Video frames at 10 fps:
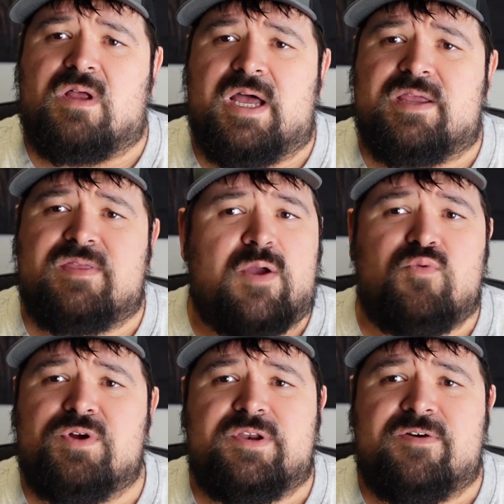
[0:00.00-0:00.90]
like they
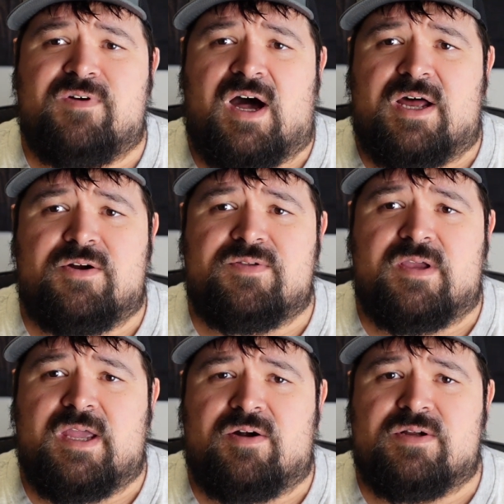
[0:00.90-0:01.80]
wouldn't have honored the
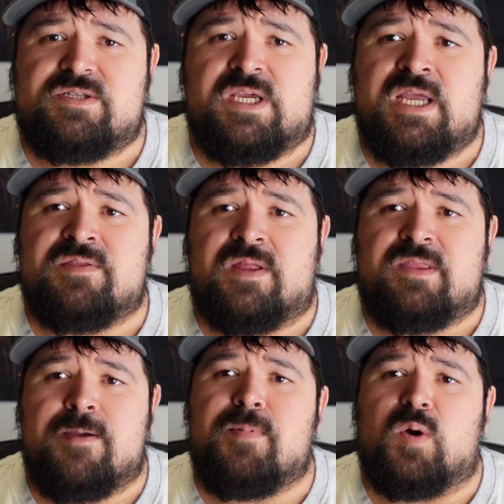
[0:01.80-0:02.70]
guarantee that
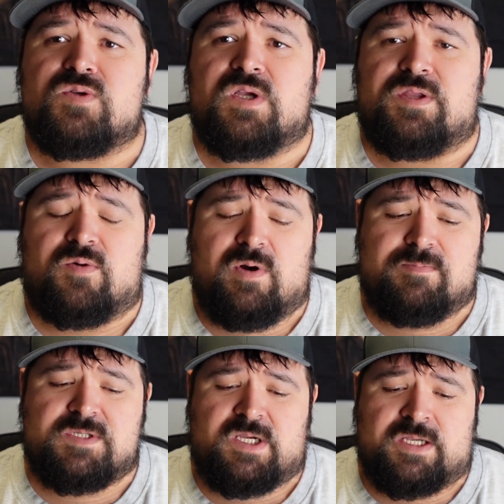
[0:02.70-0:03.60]
they post on their
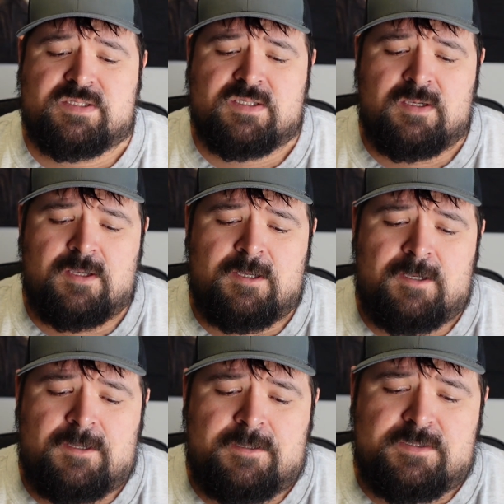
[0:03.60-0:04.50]
websites.
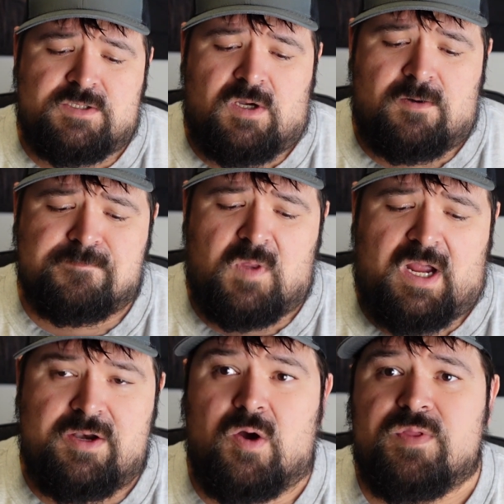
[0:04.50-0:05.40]
So
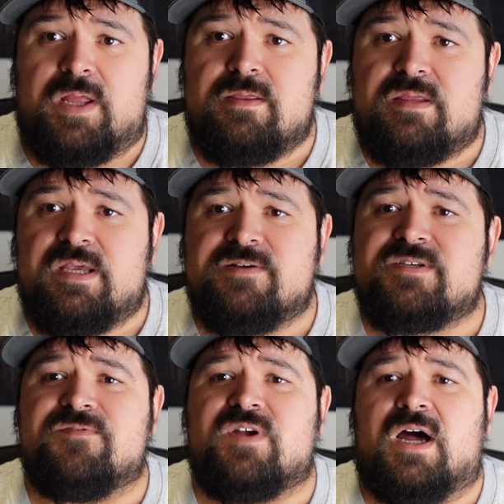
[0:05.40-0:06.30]
I know that
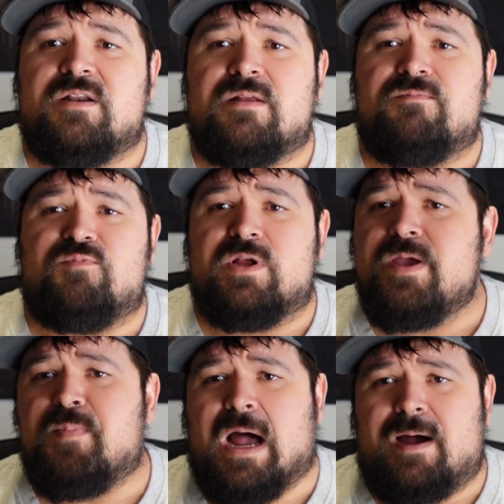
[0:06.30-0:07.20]
these have gotten
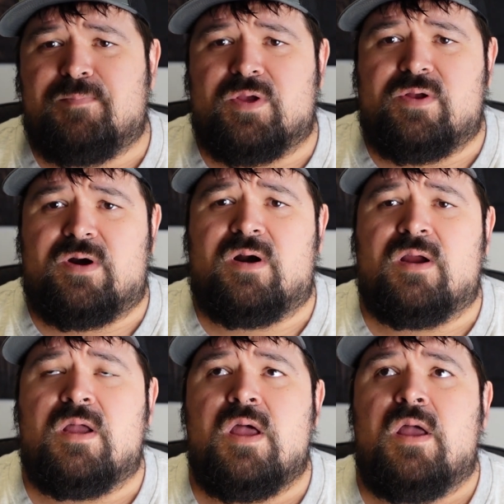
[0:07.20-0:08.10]
really
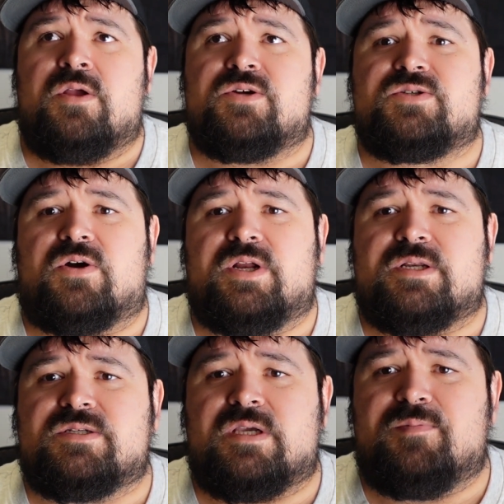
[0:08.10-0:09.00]
popular. You're
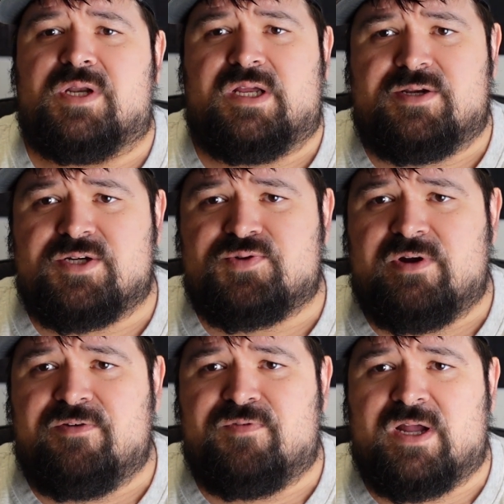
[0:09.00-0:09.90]
starting to see them at
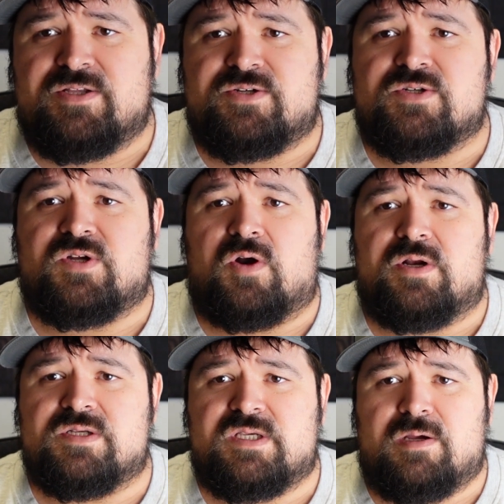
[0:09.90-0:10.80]
industry events. You're
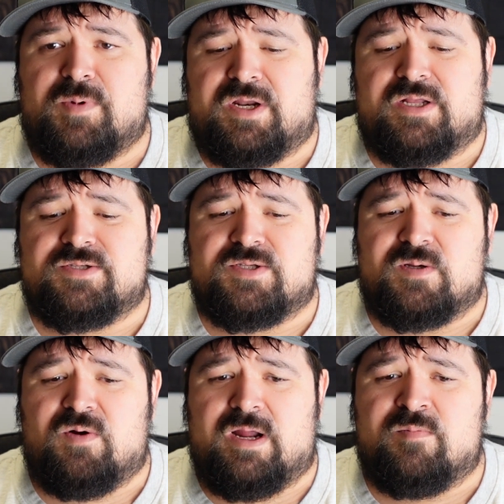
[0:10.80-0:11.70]
starting to see them on
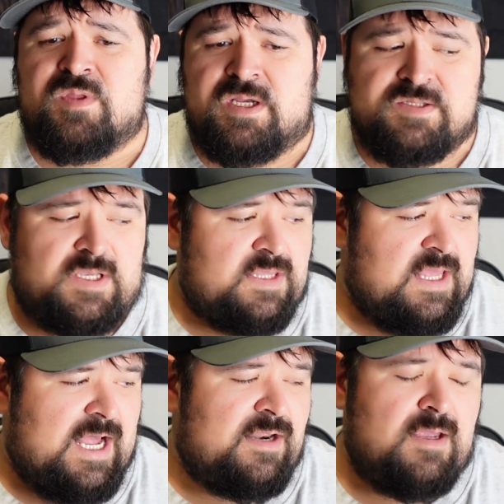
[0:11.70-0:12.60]
Instagram, things like
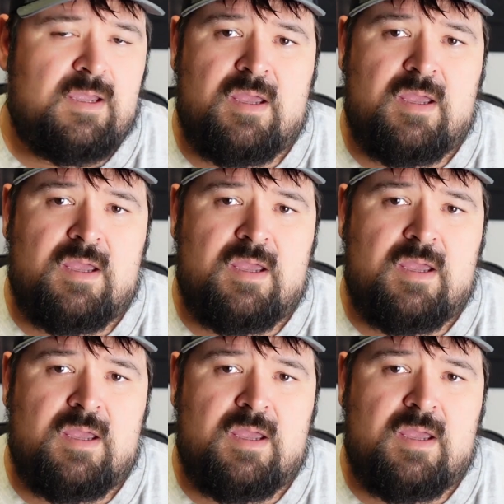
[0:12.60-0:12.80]
that.